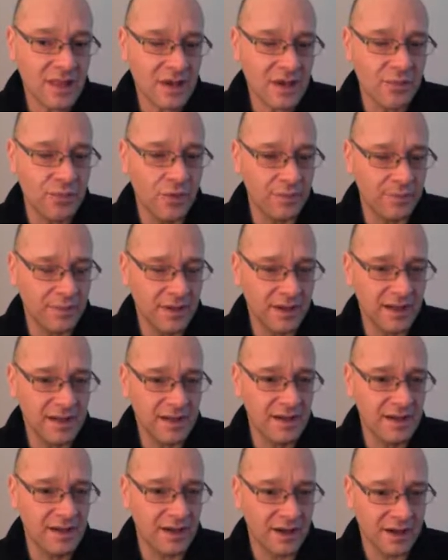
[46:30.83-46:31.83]
would
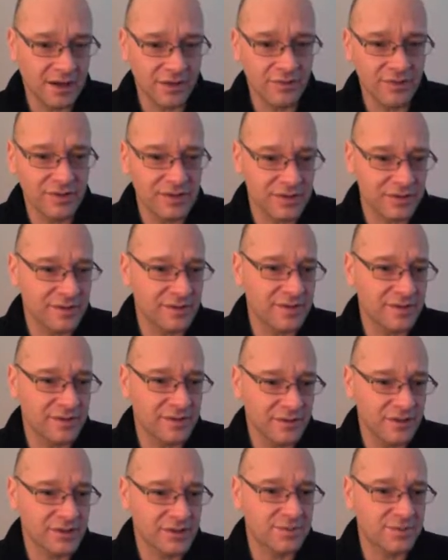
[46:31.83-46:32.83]
be, according to
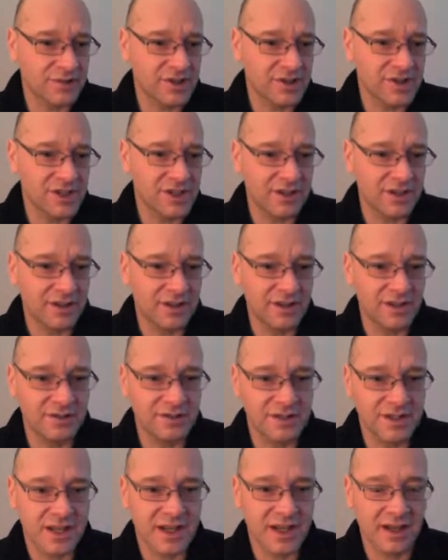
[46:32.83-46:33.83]
the spreadsheet that I use
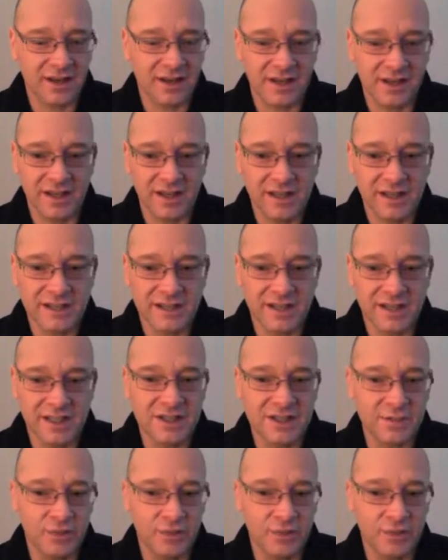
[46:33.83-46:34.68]
to calculate these things,